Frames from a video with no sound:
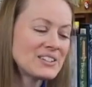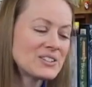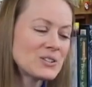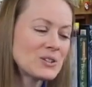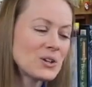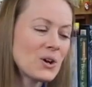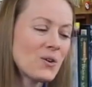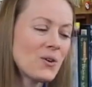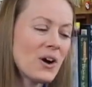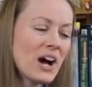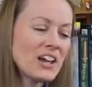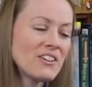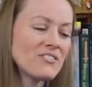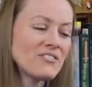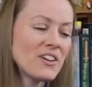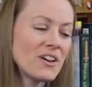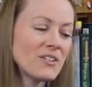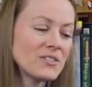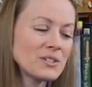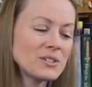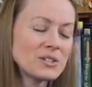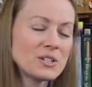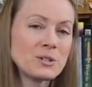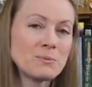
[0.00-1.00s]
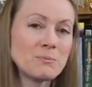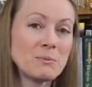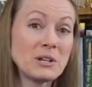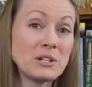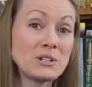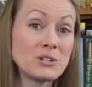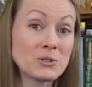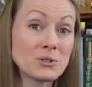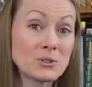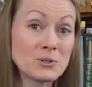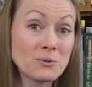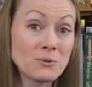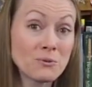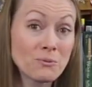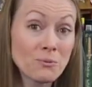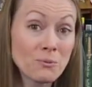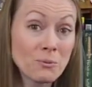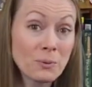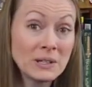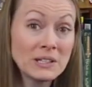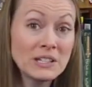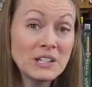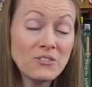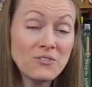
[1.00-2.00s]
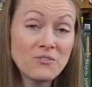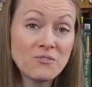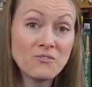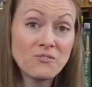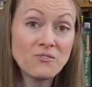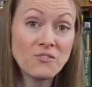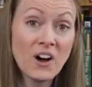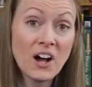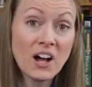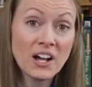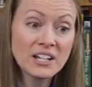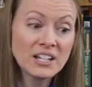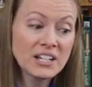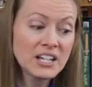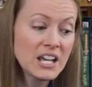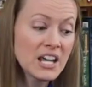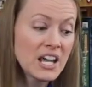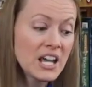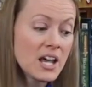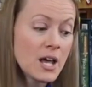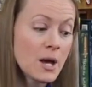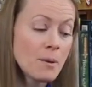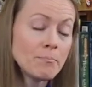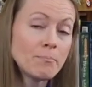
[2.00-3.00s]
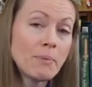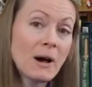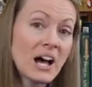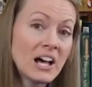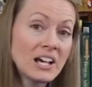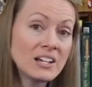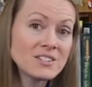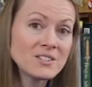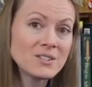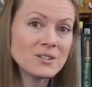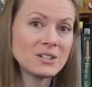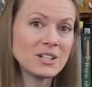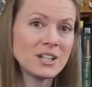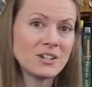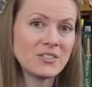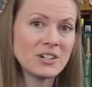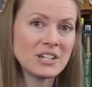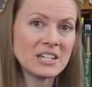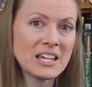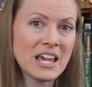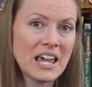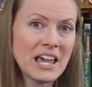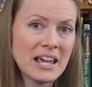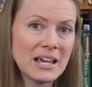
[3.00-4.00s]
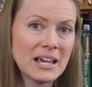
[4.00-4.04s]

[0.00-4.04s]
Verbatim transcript: And so I found it to be just a really fun puzzle of a